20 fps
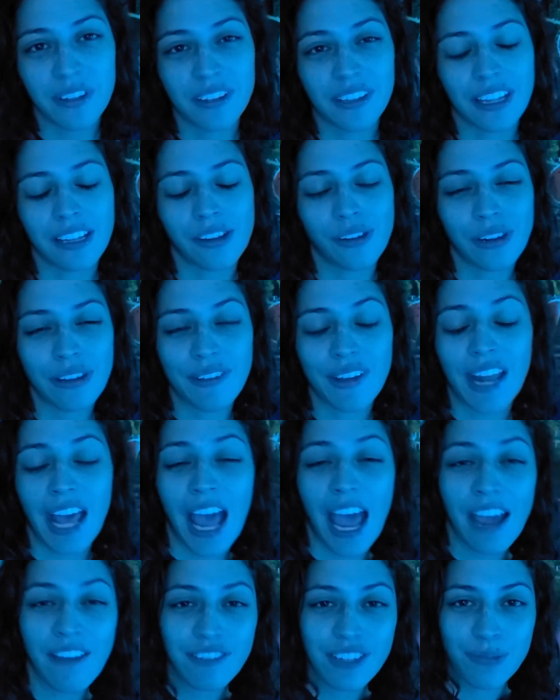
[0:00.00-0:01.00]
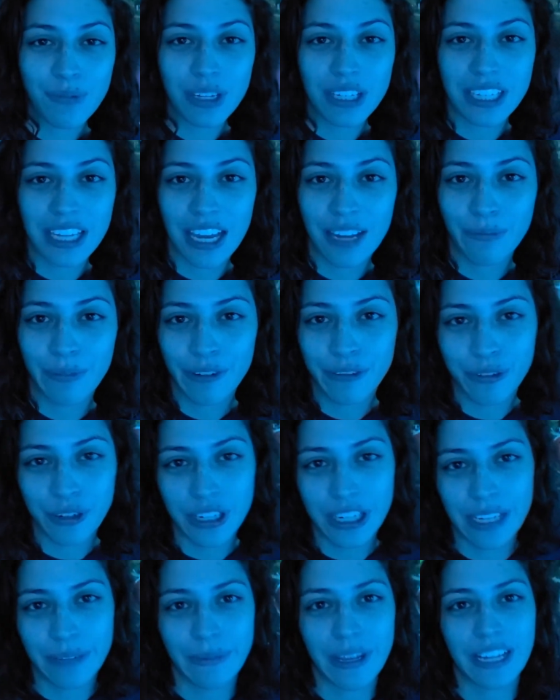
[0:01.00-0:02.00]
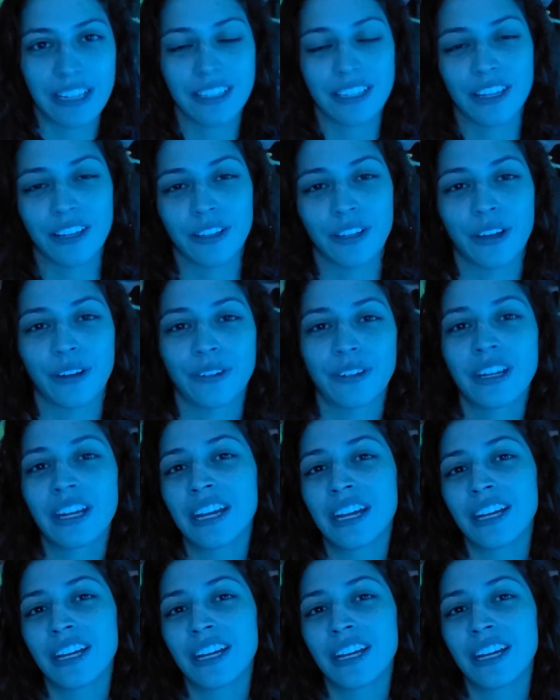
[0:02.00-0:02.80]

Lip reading: They don't even have to be dead before he makes the clone.